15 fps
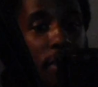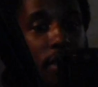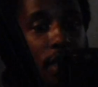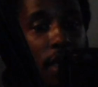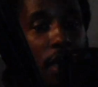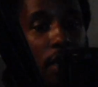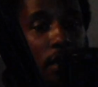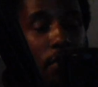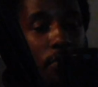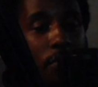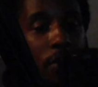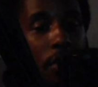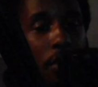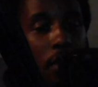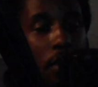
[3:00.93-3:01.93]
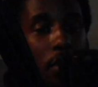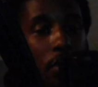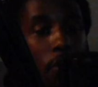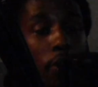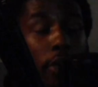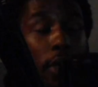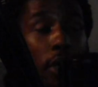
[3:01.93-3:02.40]
time
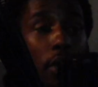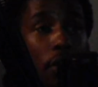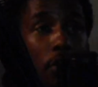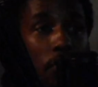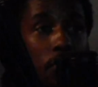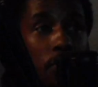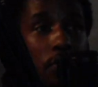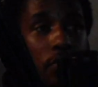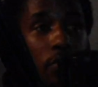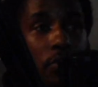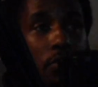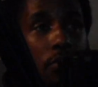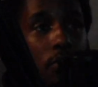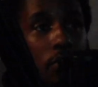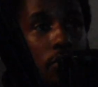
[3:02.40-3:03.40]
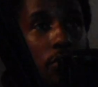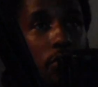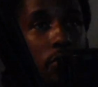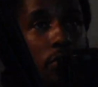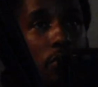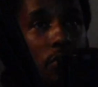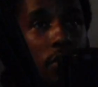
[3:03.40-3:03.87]
on your own,
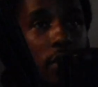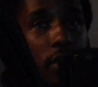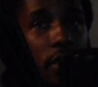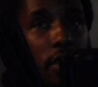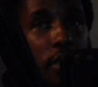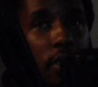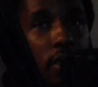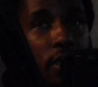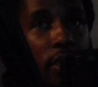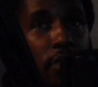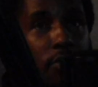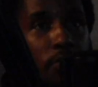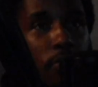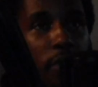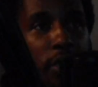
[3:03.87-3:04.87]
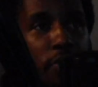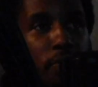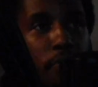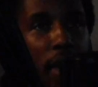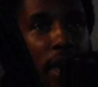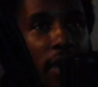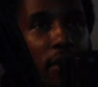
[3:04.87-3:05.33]
it's
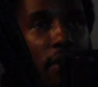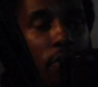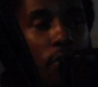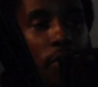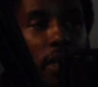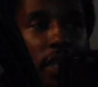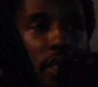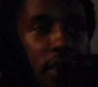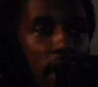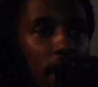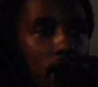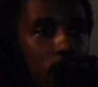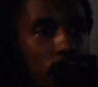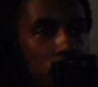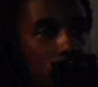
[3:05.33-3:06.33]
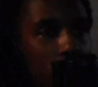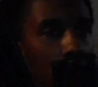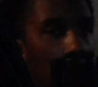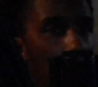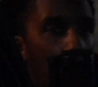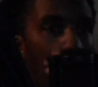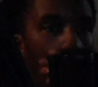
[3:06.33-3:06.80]
better than what it sounds, you
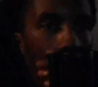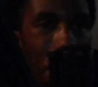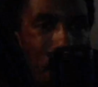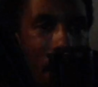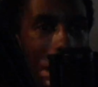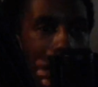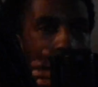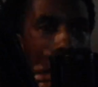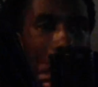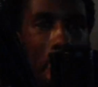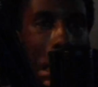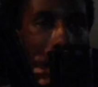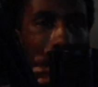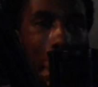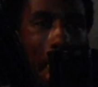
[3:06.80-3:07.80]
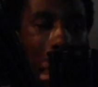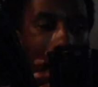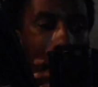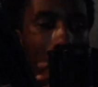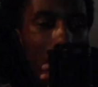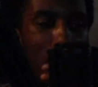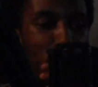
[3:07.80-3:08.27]
know. So I've never
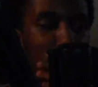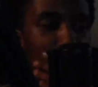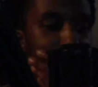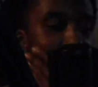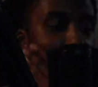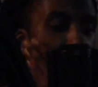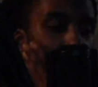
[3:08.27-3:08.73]
felt